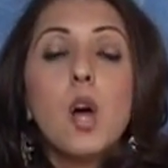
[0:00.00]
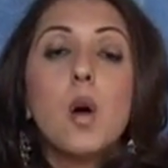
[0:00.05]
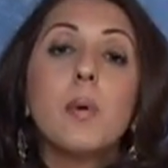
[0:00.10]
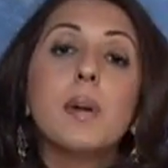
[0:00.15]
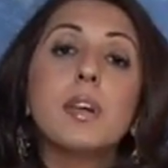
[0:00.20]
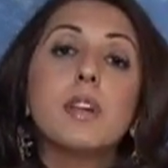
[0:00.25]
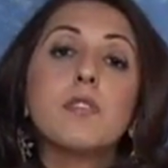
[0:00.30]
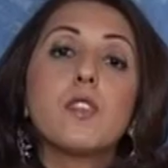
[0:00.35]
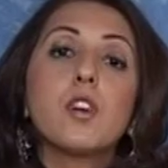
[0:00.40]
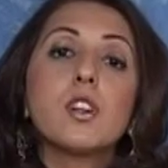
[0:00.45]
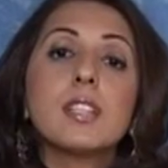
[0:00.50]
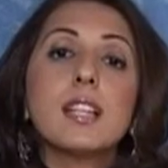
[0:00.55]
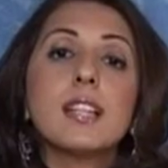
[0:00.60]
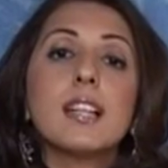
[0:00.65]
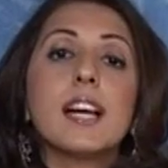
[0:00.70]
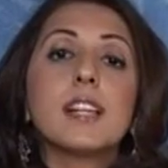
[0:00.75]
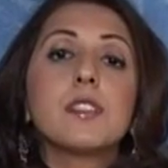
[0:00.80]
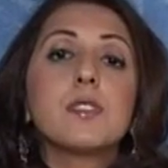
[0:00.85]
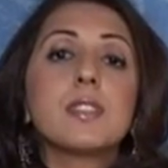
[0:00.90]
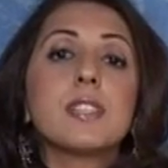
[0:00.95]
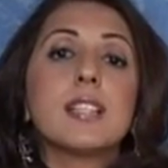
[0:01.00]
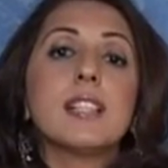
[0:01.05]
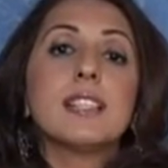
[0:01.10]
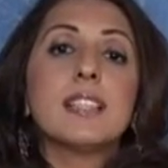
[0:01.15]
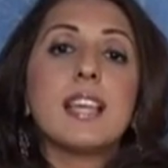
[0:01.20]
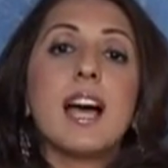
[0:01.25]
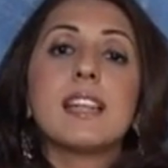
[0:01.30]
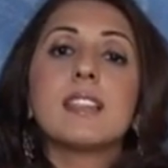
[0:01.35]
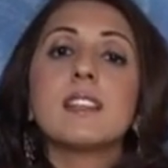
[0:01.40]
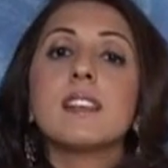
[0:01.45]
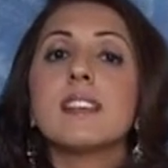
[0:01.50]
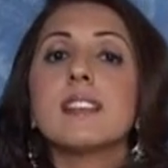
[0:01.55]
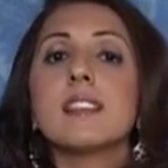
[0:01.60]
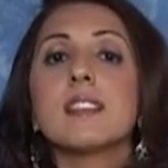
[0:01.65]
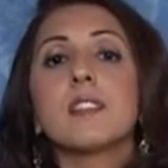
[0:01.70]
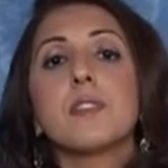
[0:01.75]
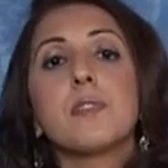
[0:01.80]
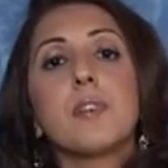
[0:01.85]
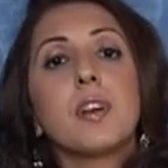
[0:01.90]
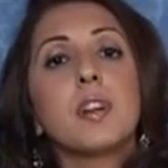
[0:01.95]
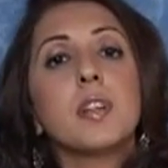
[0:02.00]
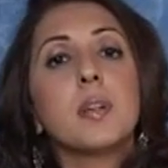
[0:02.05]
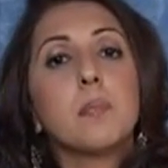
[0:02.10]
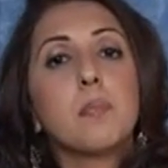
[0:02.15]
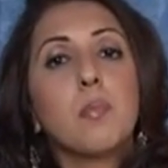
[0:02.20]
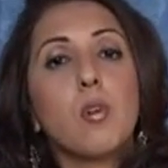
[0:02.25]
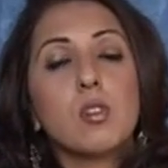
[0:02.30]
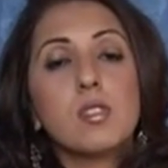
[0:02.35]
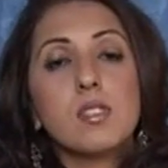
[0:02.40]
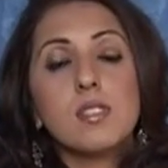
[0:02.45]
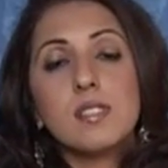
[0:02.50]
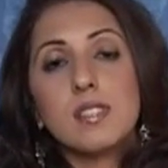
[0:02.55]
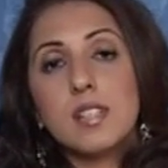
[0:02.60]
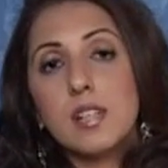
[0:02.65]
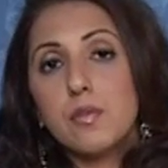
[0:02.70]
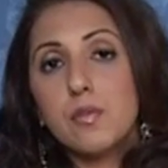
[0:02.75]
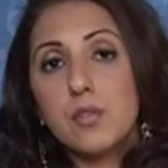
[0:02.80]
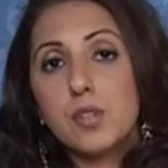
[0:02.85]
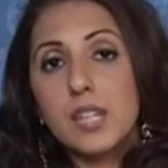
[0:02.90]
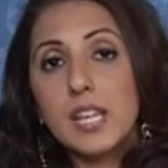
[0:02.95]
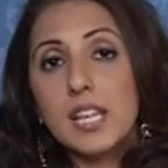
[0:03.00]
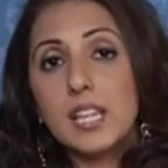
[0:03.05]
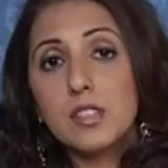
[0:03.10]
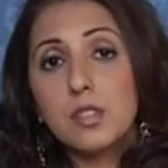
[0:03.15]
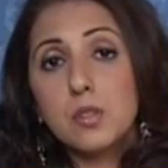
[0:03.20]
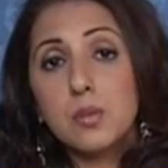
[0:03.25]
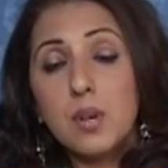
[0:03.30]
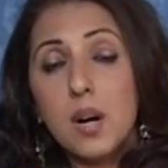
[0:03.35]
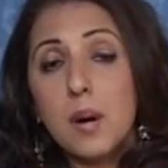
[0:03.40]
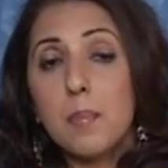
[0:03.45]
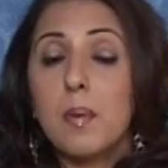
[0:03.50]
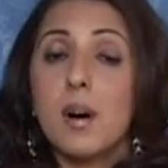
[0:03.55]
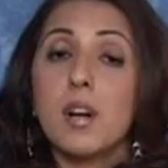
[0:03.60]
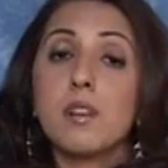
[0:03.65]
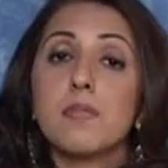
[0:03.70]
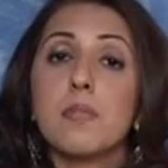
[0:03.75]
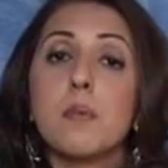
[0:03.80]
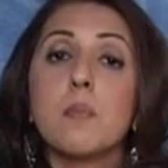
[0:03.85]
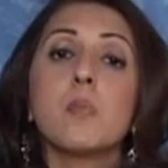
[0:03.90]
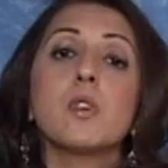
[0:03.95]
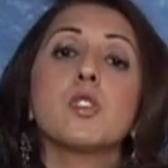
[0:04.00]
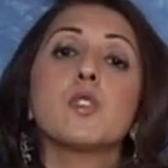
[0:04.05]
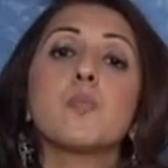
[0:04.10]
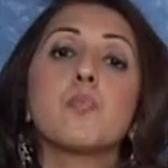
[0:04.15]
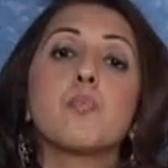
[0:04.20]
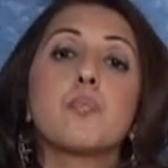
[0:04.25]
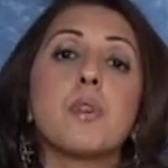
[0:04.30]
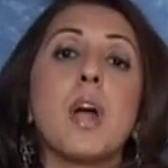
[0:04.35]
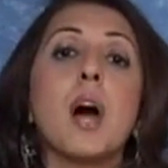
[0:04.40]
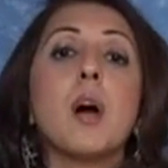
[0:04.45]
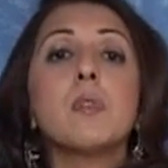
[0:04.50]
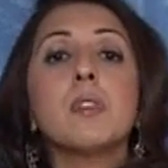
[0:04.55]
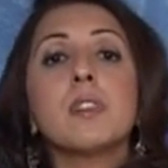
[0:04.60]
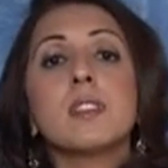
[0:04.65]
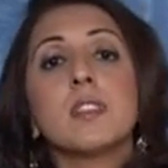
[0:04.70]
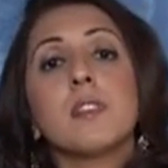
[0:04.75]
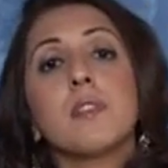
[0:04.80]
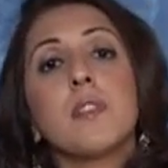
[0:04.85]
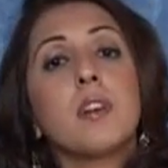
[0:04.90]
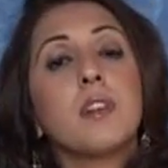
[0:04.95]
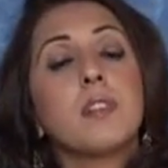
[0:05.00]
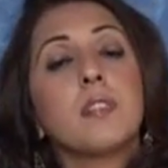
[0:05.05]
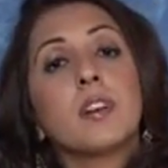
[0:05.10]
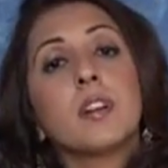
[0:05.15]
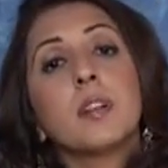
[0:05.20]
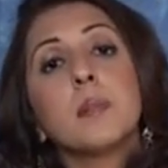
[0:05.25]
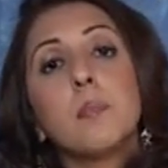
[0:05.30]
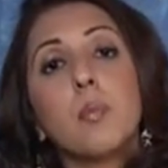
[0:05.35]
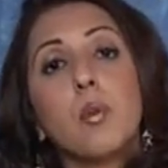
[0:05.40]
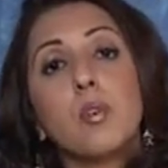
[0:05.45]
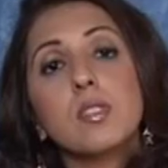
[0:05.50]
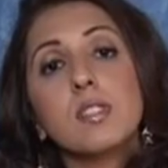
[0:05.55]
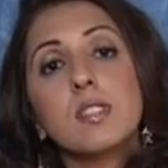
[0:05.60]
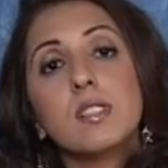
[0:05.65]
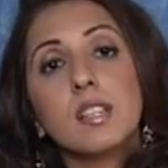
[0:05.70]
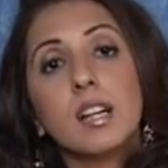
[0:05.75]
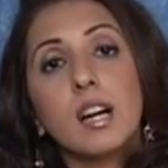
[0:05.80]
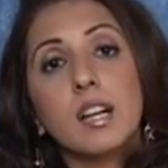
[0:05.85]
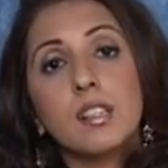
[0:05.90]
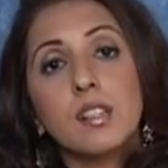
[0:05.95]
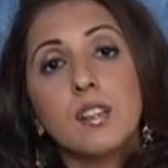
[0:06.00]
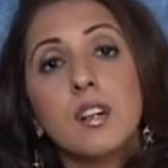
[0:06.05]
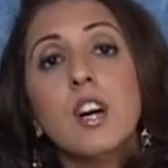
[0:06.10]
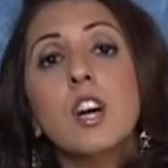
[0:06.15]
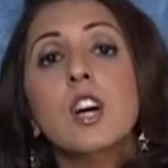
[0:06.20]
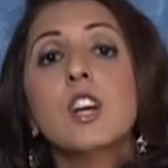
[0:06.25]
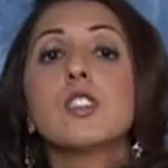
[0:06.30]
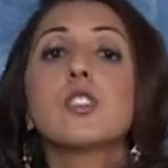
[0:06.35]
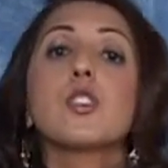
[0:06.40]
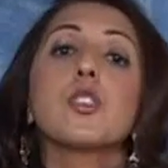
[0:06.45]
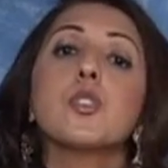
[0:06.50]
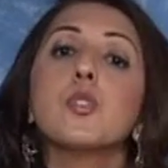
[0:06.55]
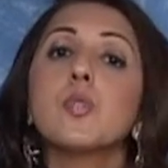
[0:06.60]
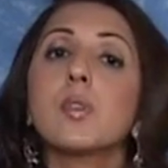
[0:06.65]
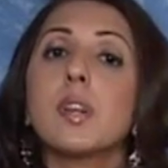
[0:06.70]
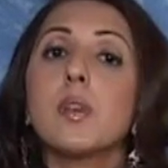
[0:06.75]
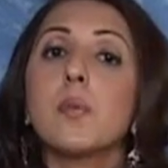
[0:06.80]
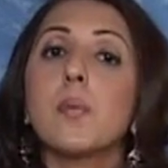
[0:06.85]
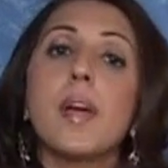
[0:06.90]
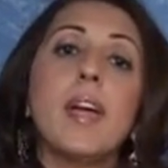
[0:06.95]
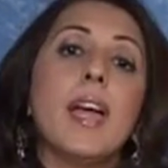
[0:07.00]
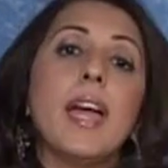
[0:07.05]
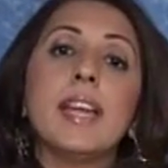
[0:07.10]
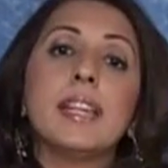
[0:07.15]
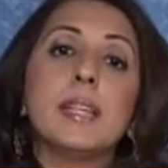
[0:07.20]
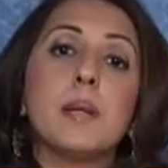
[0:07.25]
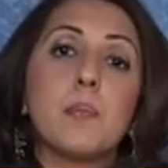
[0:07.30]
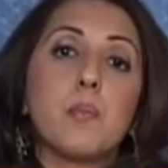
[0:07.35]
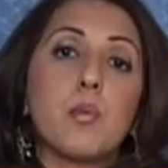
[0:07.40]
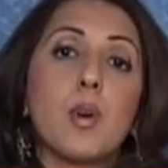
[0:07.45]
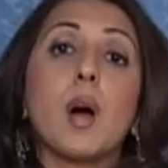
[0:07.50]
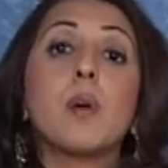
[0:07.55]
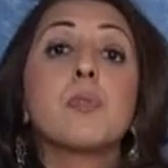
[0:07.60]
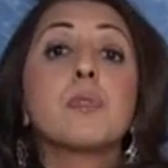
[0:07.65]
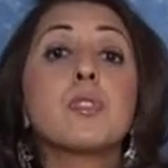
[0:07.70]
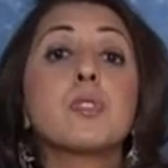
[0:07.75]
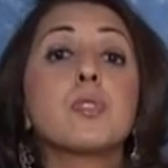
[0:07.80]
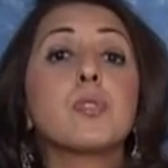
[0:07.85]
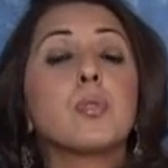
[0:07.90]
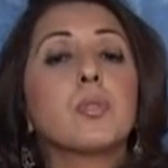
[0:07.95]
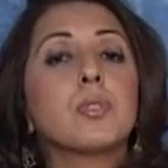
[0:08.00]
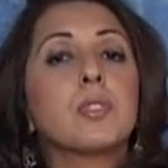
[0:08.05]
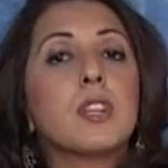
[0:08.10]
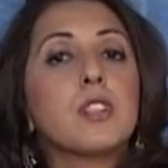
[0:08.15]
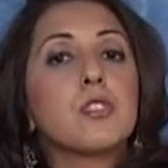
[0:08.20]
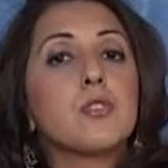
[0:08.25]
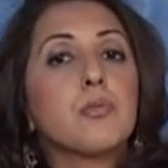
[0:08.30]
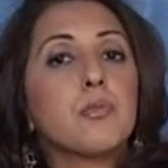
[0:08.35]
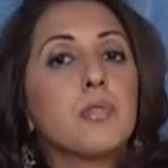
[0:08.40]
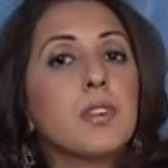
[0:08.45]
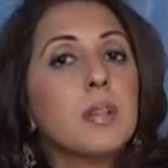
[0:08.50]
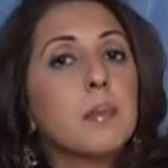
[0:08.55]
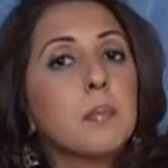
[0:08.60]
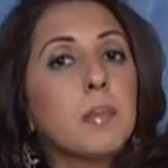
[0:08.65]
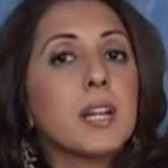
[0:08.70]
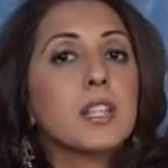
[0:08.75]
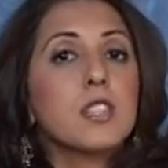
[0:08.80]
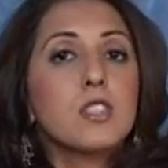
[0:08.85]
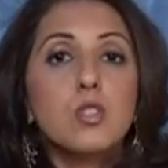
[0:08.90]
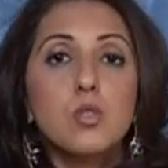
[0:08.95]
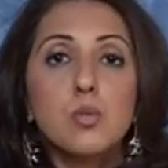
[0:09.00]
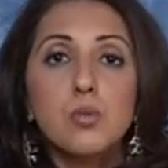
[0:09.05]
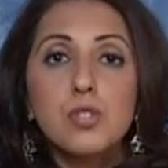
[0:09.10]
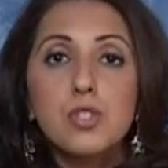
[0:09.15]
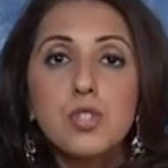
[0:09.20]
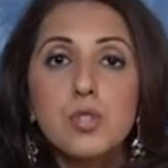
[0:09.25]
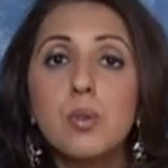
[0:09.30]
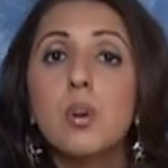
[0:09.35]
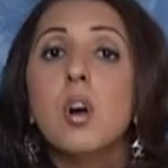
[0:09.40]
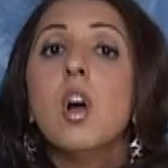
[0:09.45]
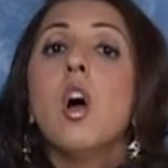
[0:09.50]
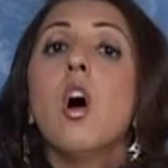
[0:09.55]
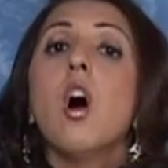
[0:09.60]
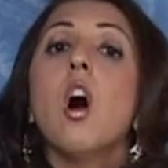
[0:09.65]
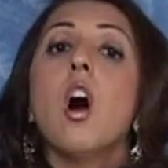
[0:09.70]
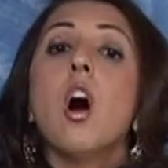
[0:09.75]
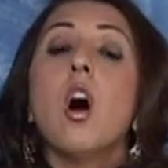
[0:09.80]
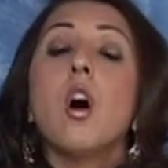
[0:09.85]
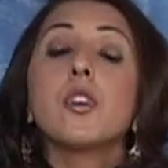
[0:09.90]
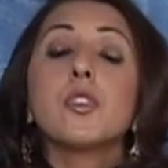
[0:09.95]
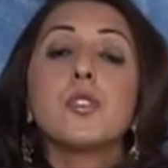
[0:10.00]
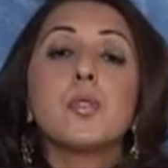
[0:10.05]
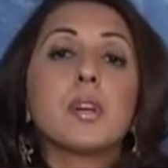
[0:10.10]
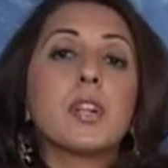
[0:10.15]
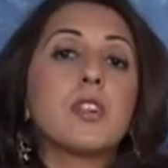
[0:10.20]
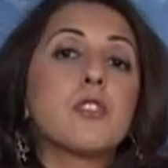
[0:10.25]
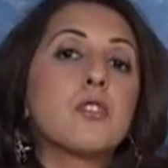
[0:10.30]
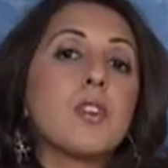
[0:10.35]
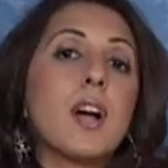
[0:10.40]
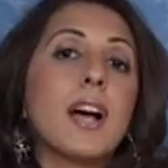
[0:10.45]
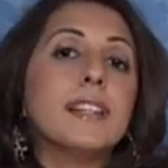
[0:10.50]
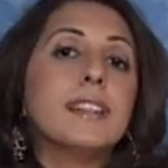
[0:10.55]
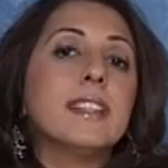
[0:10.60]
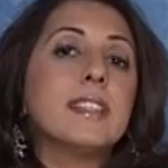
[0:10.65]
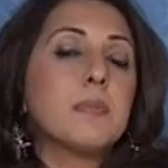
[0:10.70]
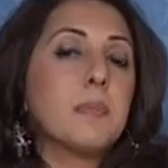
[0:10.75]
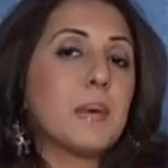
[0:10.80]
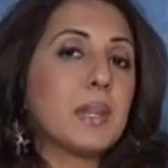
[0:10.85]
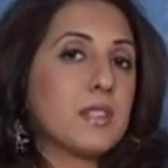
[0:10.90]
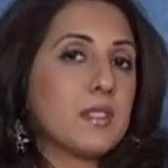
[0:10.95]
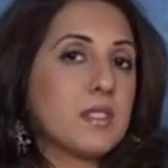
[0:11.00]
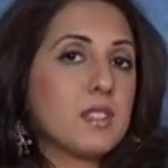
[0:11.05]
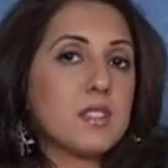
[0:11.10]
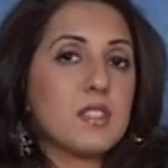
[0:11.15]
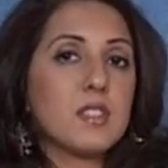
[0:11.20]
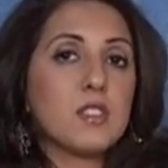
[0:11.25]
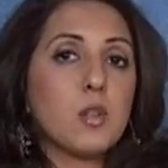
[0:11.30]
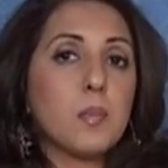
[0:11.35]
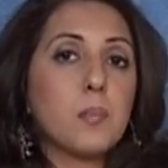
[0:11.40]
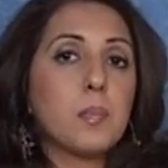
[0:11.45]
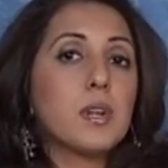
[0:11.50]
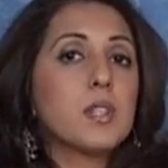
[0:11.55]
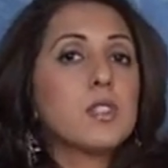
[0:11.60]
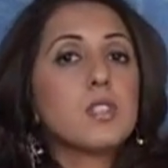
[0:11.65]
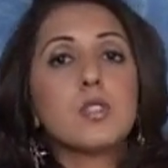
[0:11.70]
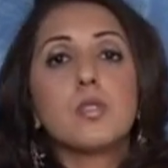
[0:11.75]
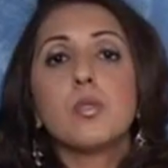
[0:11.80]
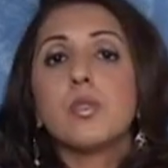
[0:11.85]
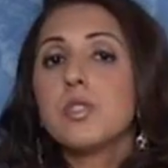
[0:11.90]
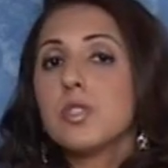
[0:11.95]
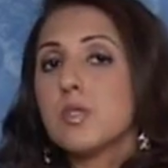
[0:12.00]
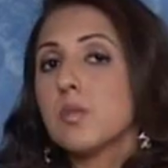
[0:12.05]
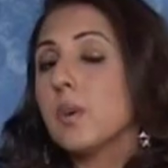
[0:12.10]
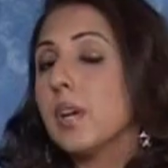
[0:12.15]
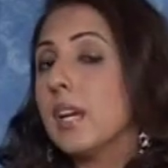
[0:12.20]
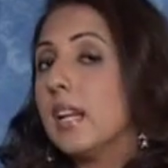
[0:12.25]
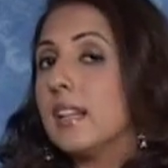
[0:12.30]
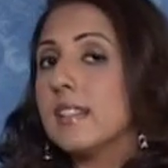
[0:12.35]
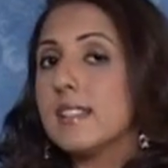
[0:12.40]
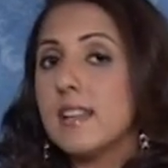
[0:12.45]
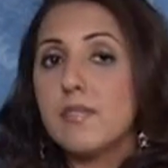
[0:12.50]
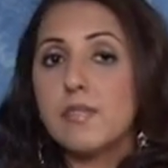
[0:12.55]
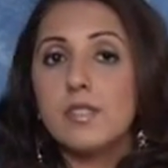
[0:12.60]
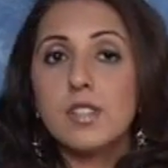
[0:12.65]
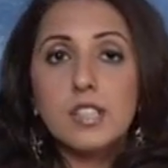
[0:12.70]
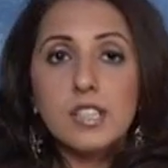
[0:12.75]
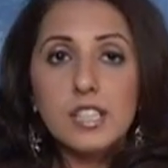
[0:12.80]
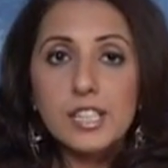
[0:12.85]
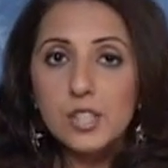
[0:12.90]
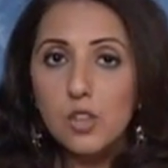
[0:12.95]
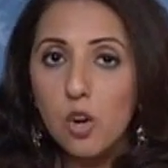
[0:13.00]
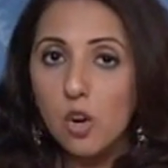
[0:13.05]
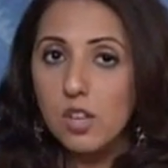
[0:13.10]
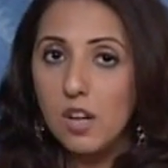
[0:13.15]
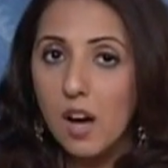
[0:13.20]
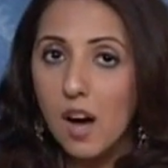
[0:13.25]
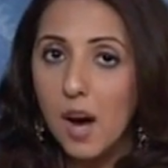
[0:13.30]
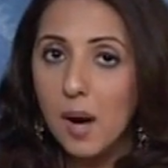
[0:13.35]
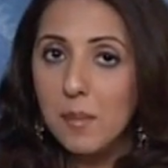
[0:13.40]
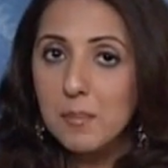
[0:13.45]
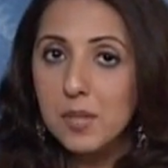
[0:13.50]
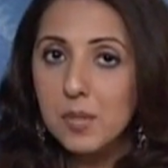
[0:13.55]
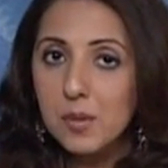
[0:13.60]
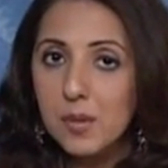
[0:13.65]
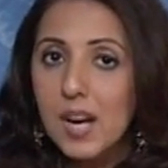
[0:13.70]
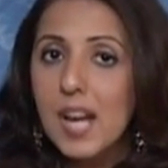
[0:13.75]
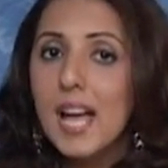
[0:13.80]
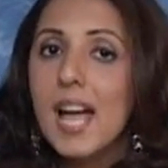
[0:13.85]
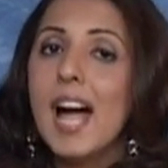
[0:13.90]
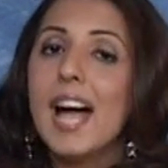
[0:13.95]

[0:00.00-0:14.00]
Well, of course, I'd like to say Saturdays is a very important day for Ketu, apart from which brown is a very, very important color. So you can wear any brown stone that you feel might suit you, or you can try this because this is your birthstone, so it'll definitely not harm you.